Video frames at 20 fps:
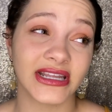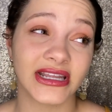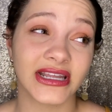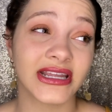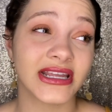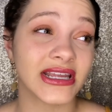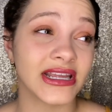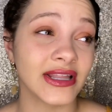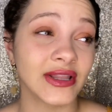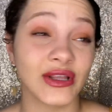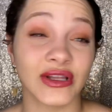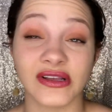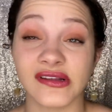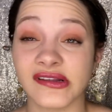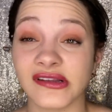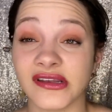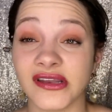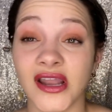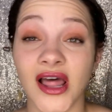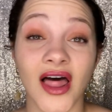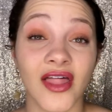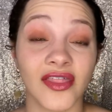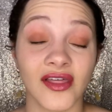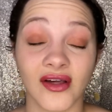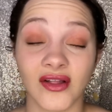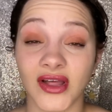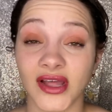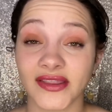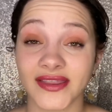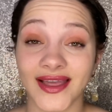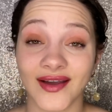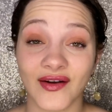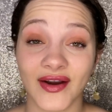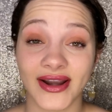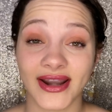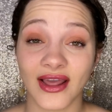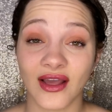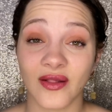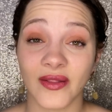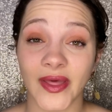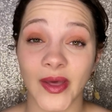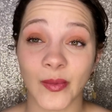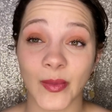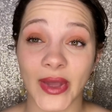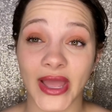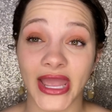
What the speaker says: it looks nothing like that right now. Like my